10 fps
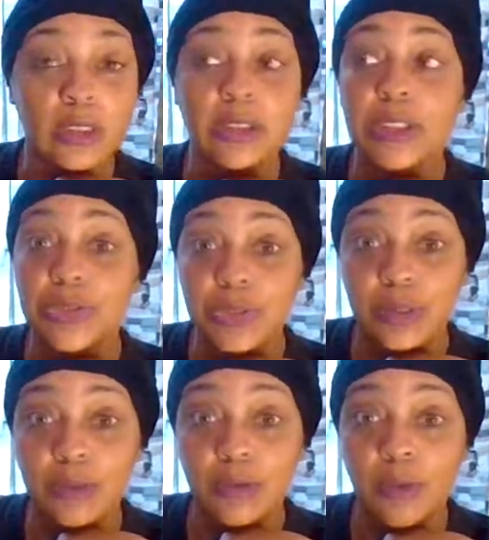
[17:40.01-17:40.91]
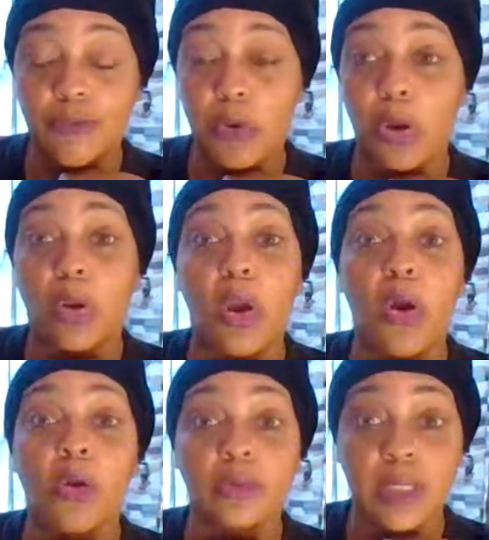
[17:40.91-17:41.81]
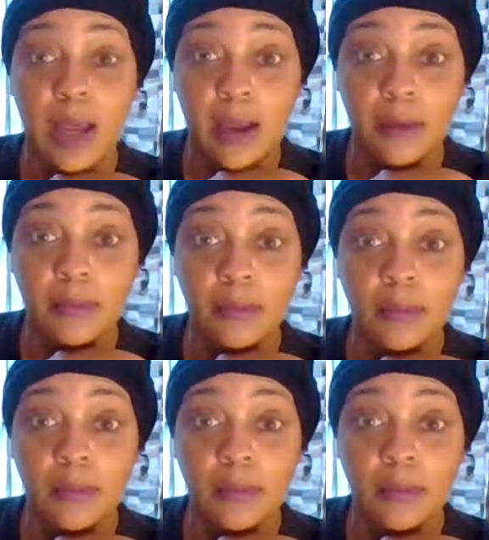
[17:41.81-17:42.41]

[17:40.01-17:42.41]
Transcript: and teaching for a long time.